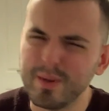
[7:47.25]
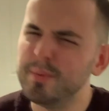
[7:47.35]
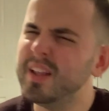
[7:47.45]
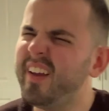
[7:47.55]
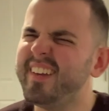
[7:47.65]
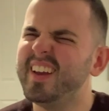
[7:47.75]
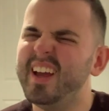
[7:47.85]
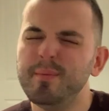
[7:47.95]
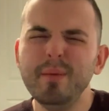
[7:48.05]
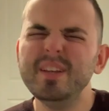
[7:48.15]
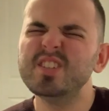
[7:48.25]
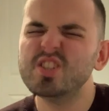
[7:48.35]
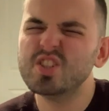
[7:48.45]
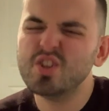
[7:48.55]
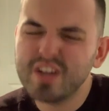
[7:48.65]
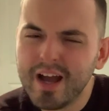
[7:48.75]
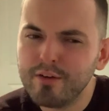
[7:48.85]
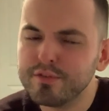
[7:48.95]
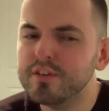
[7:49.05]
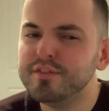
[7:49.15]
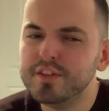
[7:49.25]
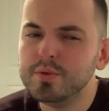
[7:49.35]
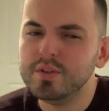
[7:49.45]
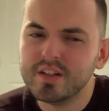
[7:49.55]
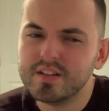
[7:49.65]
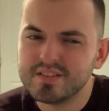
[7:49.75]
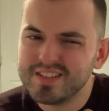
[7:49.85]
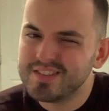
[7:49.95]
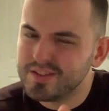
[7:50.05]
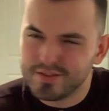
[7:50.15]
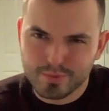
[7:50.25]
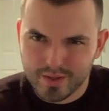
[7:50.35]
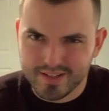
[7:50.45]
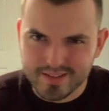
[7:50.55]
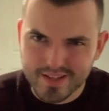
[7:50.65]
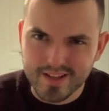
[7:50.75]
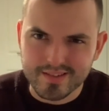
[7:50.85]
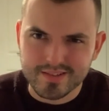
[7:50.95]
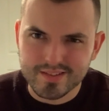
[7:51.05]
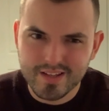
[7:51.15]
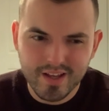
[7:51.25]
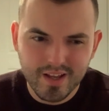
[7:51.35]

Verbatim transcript: Maybe like maybe it stuck out for a few years into the 2010s,